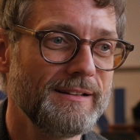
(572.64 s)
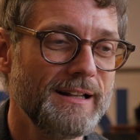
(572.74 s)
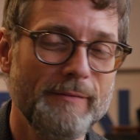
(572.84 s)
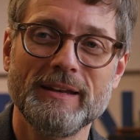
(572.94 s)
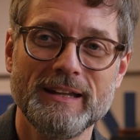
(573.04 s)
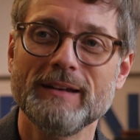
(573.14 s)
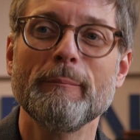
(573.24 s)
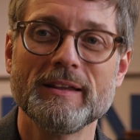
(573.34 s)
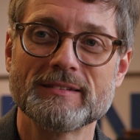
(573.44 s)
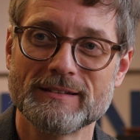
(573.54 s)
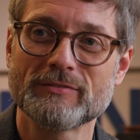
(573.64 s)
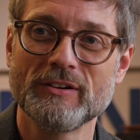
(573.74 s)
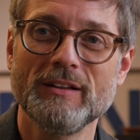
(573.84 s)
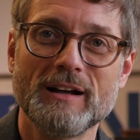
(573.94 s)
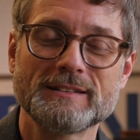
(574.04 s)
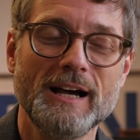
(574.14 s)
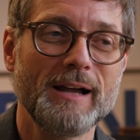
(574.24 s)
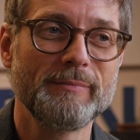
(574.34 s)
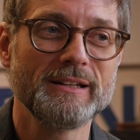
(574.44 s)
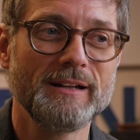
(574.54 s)
in the business for a long
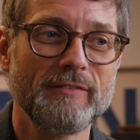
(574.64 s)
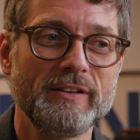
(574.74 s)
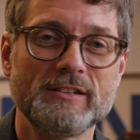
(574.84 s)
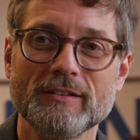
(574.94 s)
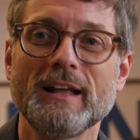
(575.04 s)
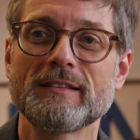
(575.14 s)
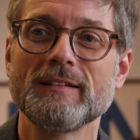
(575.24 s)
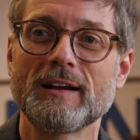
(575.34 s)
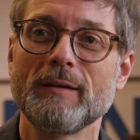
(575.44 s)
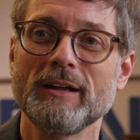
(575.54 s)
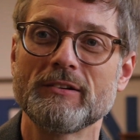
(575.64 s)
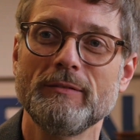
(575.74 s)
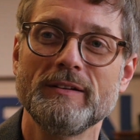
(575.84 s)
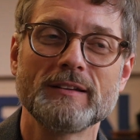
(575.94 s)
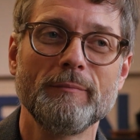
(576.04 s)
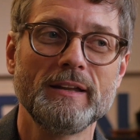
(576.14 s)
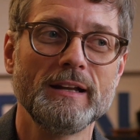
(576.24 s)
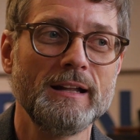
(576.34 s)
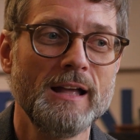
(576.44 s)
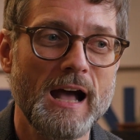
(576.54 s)
time, but a feature-length documentary was something
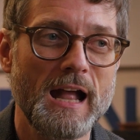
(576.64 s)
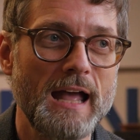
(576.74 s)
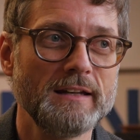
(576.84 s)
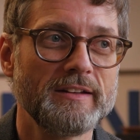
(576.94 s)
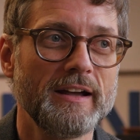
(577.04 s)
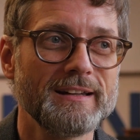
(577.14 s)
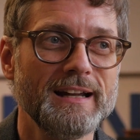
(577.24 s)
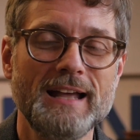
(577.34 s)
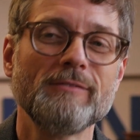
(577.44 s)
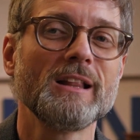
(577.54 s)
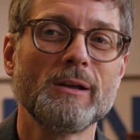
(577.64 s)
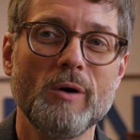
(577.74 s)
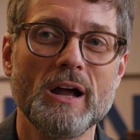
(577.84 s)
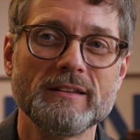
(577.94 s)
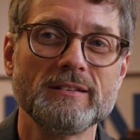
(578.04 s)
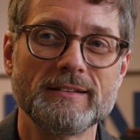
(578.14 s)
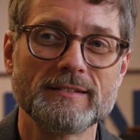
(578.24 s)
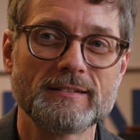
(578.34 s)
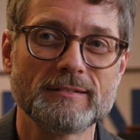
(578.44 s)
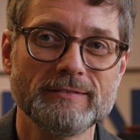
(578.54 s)
that I hadn't done, and I hadn't really wanted to,
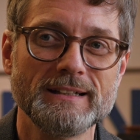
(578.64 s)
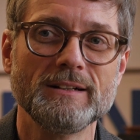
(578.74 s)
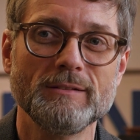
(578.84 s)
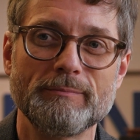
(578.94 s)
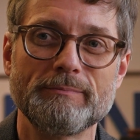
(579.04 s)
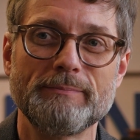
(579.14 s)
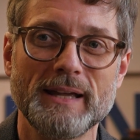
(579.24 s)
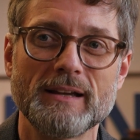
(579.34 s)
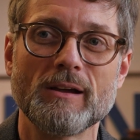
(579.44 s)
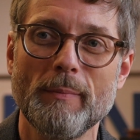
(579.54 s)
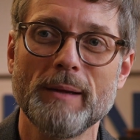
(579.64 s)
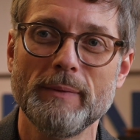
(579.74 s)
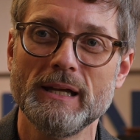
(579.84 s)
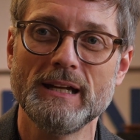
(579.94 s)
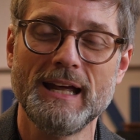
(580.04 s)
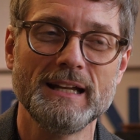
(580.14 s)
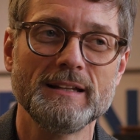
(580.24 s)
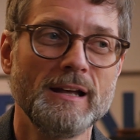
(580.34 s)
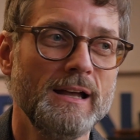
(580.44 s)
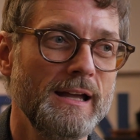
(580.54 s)
because it's a real big commitment, and
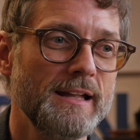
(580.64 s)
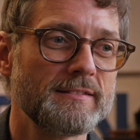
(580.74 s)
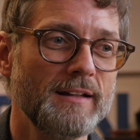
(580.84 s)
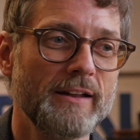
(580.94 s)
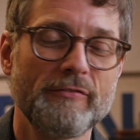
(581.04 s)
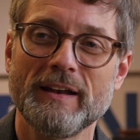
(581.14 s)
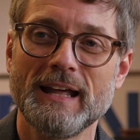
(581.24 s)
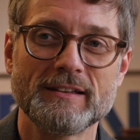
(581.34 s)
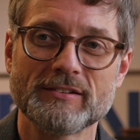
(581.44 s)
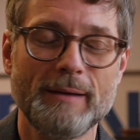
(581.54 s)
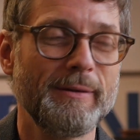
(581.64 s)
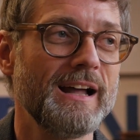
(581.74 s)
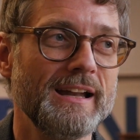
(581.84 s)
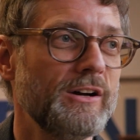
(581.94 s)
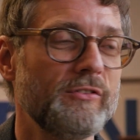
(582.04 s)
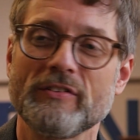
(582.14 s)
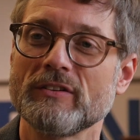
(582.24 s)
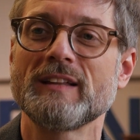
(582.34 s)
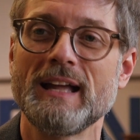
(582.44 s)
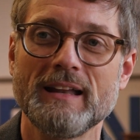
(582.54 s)
it's not a financial, I mean, I know
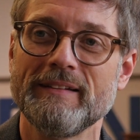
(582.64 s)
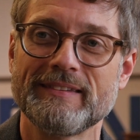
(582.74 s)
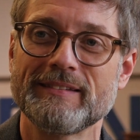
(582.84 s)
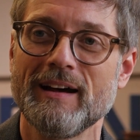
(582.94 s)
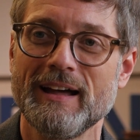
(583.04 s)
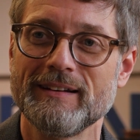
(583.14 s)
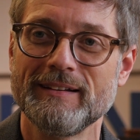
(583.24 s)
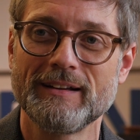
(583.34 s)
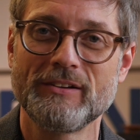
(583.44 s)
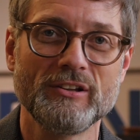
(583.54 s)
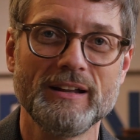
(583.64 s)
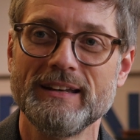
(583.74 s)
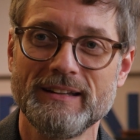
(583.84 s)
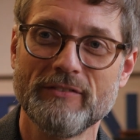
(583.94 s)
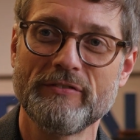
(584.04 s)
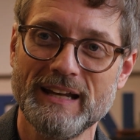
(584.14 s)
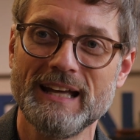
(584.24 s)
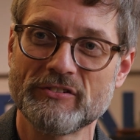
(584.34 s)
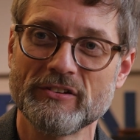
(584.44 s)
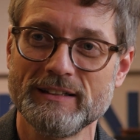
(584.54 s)
firsthand it's not a good idea
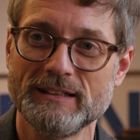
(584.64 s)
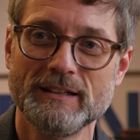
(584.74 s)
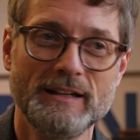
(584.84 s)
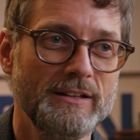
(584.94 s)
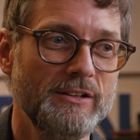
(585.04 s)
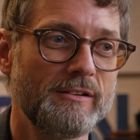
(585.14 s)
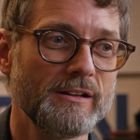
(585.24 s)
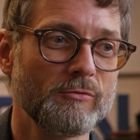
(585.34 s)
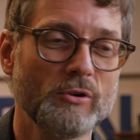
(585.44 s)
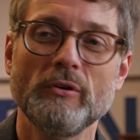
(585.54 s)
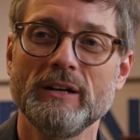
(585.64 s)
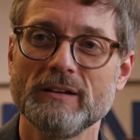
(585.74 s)
financially. You can ruin